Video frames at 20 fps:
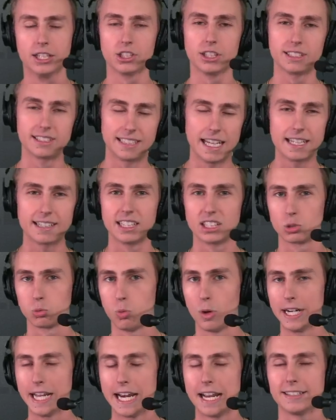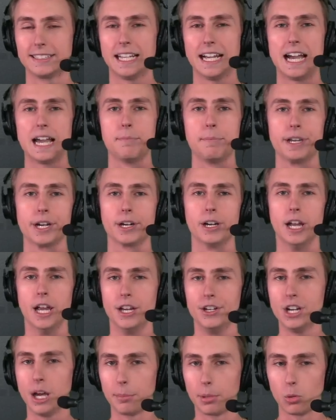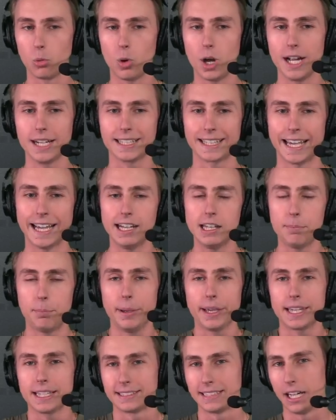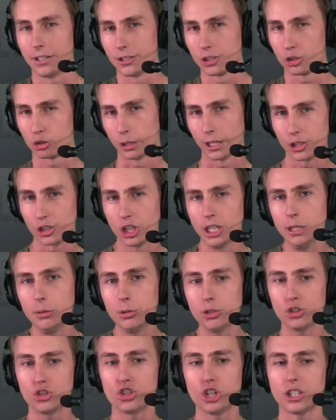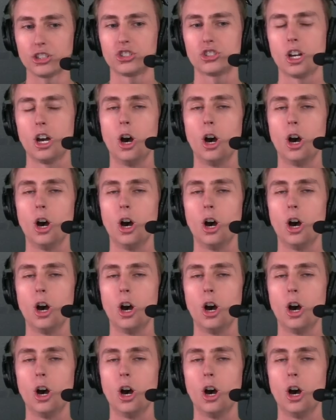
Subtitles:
So let's take this one at a time here. Number one, Kenny Pickett down the stretch, he was just